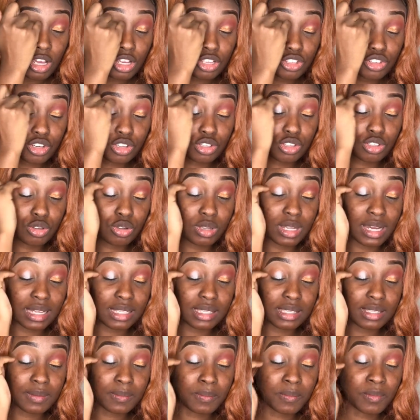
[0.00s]
just so
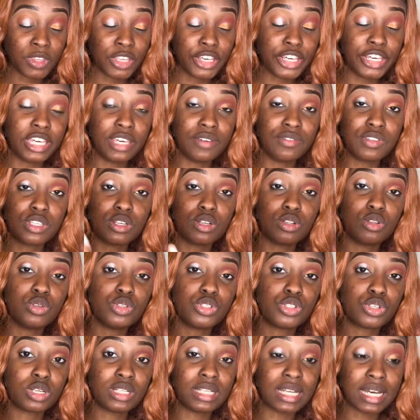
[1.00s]
that it gives the
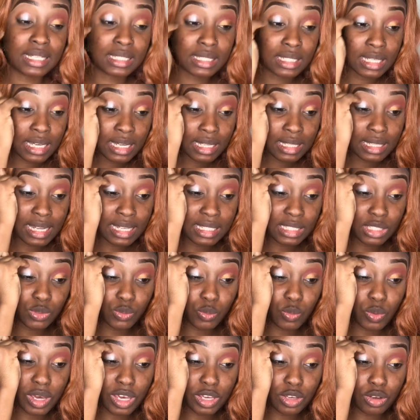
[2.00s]
illusion that that is
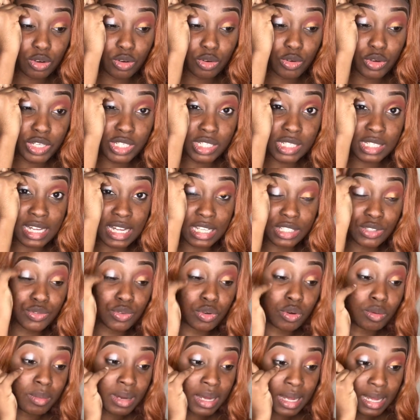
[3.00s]
where your crease starts
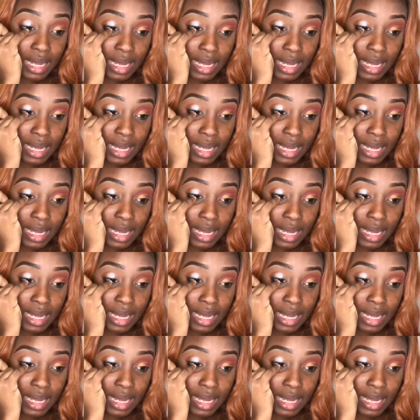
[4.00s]
from,